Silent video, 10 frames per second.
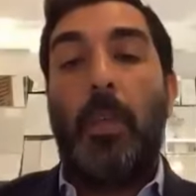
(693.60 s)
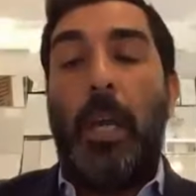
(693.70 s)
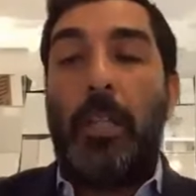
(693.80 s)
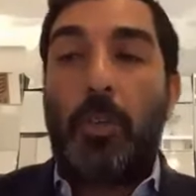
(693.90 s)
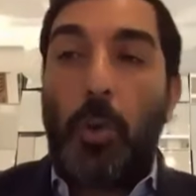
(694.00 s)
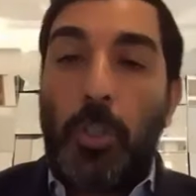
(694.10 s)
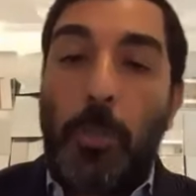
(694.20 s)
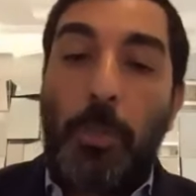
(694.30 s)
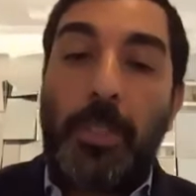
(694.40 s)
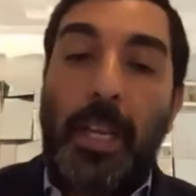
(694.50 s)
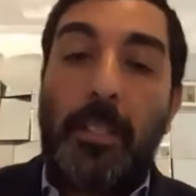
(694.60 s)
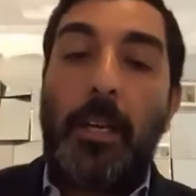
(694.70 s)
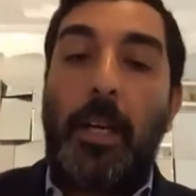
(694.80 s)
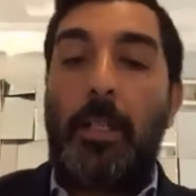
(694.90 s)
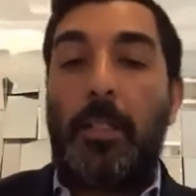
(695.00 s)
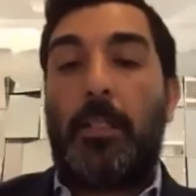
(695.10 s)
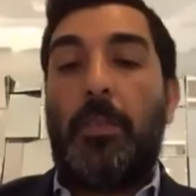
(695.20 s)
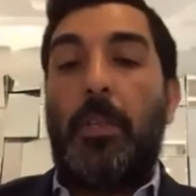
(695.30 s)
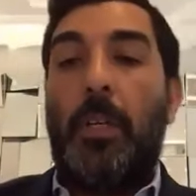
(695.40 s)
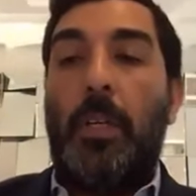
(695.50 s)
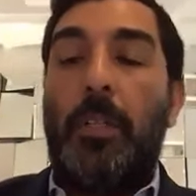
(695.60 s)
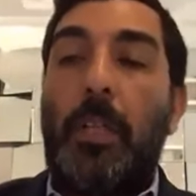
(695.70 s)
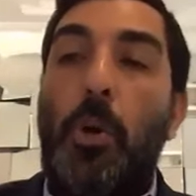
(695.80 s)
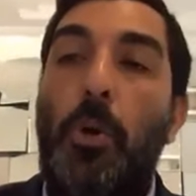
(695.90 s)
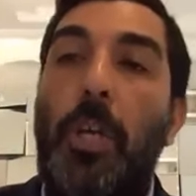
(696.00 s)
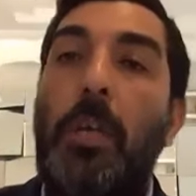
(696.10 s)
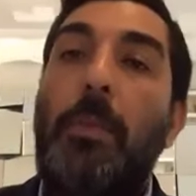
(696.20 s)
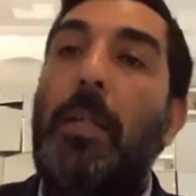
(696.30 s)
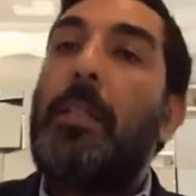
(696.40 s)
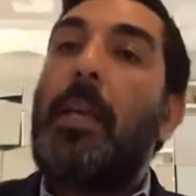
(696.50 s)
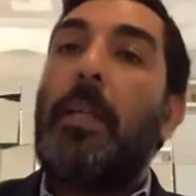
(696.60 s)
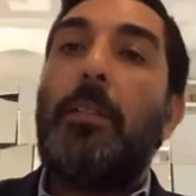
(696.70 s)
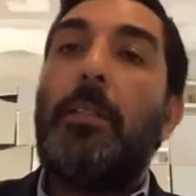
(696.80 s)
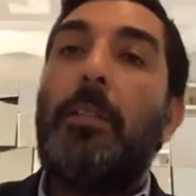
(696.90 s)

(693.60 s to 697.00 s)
It's going to pertain to us. The Goyim at the end of